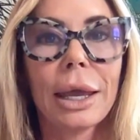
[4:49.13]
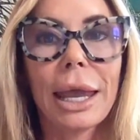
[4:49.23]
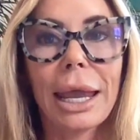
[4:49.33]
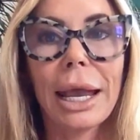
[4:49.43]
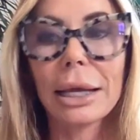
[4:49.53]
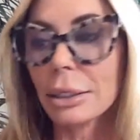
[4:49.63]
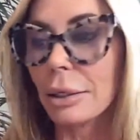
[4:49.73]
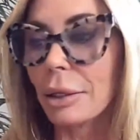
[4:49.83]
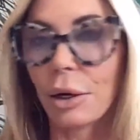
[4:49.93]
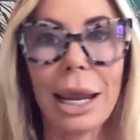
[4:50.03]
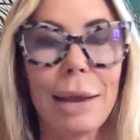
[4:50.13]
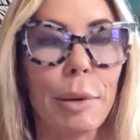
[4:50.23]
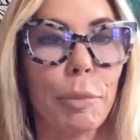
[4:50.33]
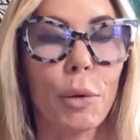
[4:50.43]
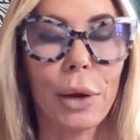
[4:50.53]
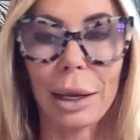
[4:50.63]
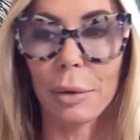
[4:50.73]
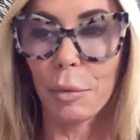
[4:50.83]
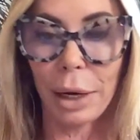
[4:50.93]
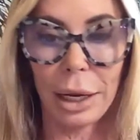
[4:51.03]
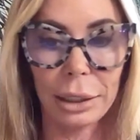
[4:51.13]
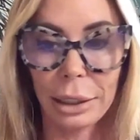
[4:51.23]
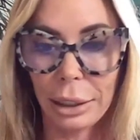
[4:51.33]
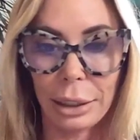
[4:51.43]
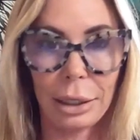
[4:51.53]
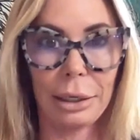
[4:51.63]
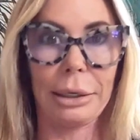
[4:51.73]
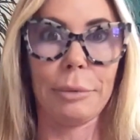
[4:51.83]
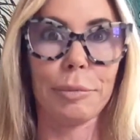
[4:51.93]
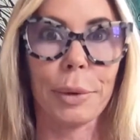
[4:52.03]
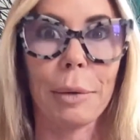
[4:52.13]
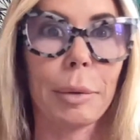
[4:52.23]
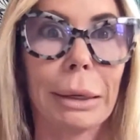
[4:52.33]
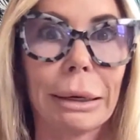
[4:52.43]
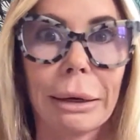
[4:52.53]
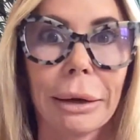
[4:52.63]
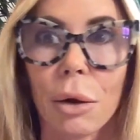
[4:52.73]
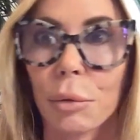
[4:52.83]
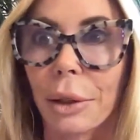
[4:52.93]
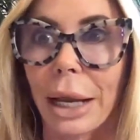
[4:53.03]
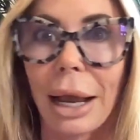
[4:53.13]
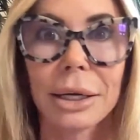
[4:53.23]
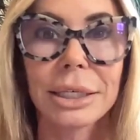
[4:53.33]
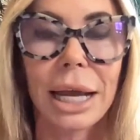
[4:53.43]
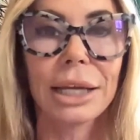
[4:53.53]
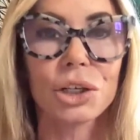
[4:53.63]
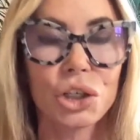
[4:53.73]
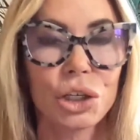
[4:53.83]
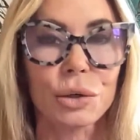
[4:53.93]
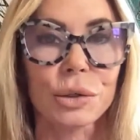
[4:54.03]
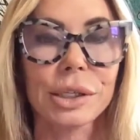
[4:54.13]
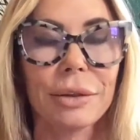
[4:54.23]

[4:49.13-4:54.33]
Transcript: And there came a point when he probably didn't know really how to tie his shoes.